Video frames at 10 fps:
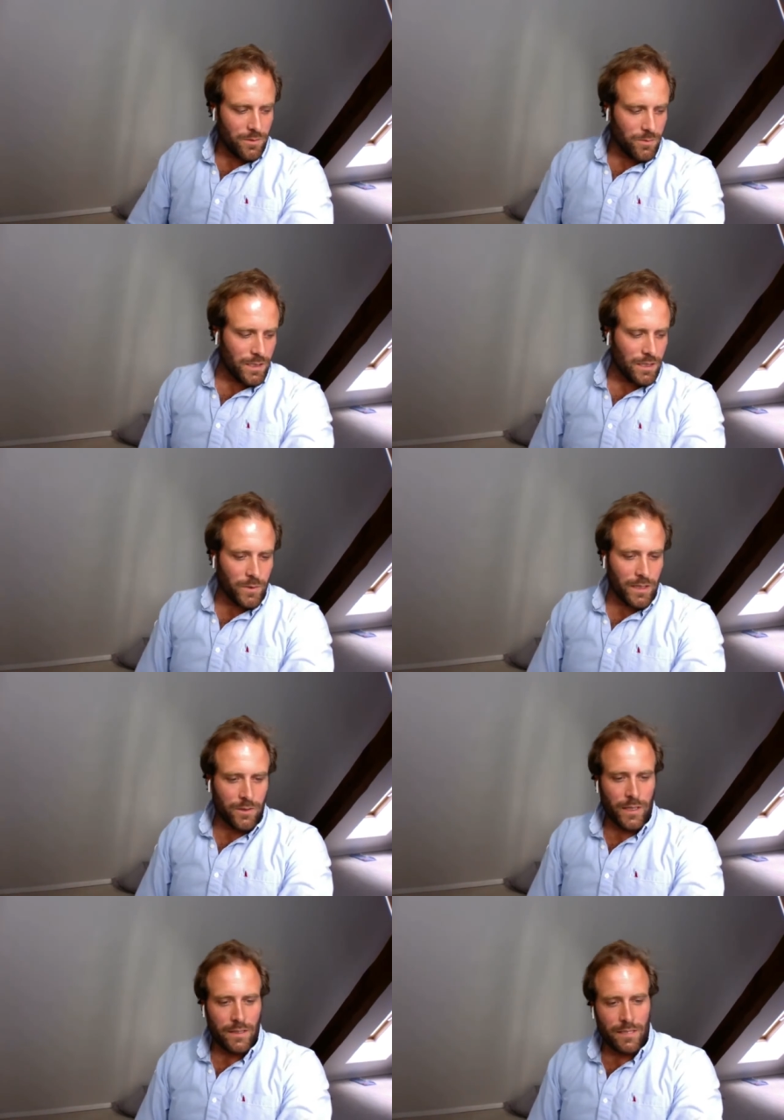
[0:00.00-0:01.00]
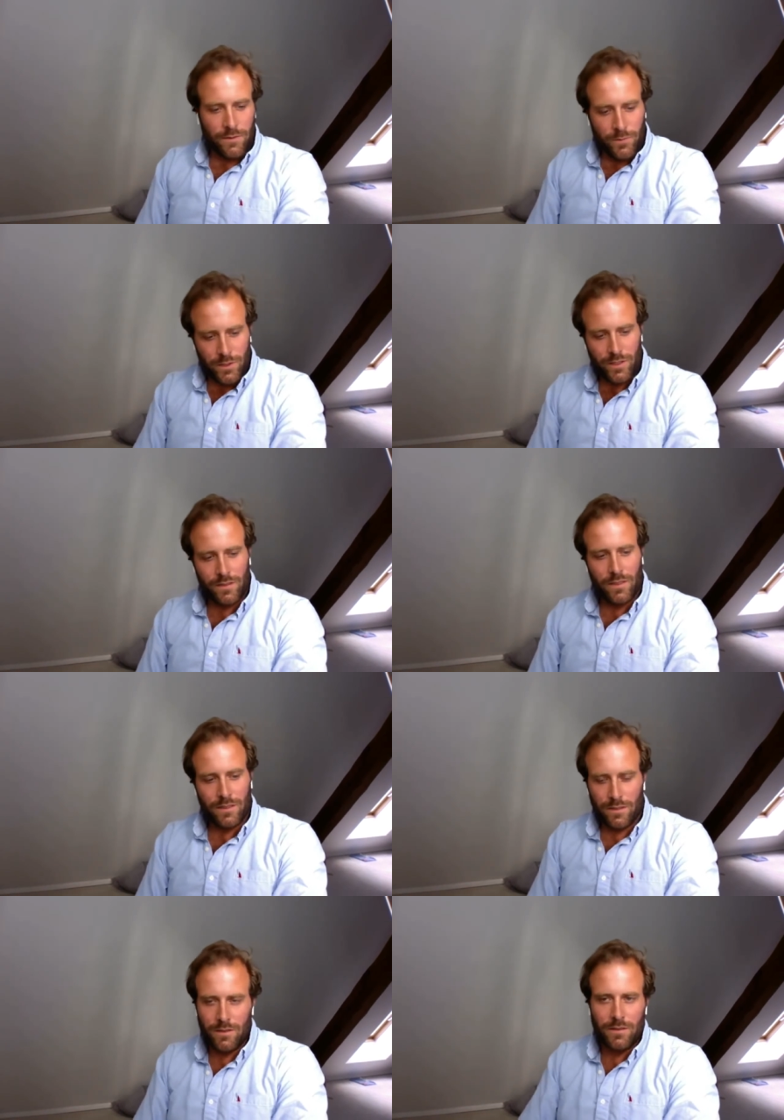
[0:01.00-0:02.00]
We are quite tough with each
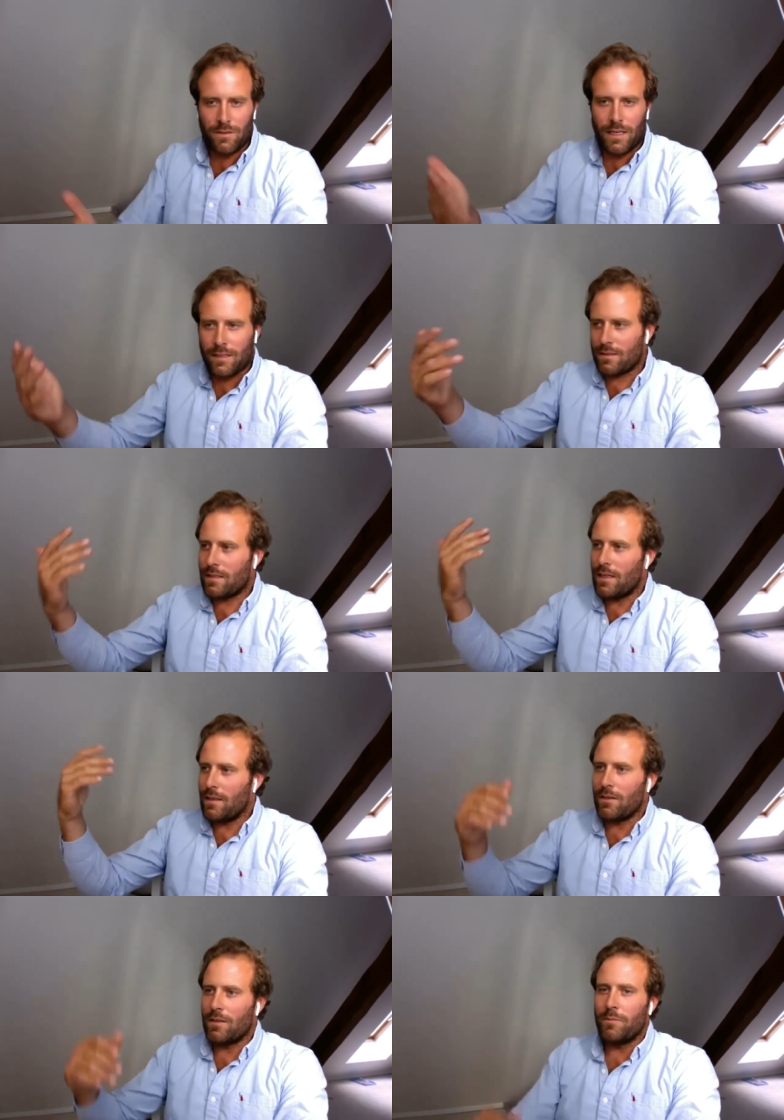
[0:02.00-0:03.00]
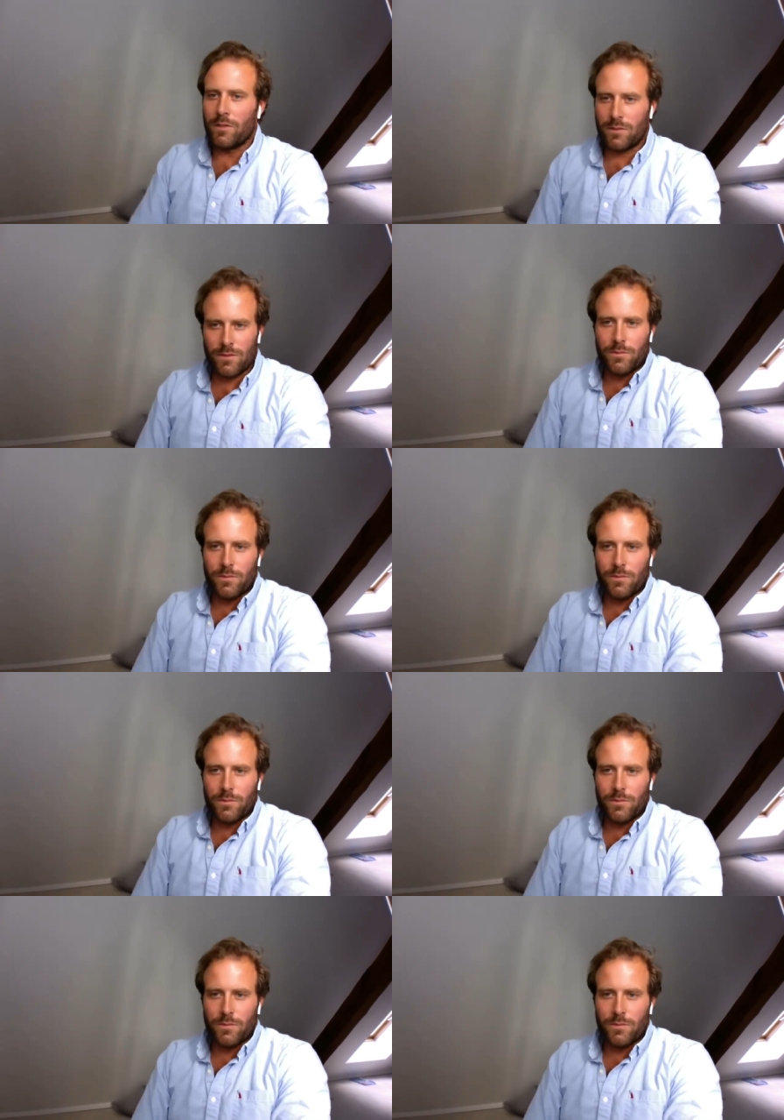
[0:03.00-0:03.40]
other, so it's like sailing on a boat.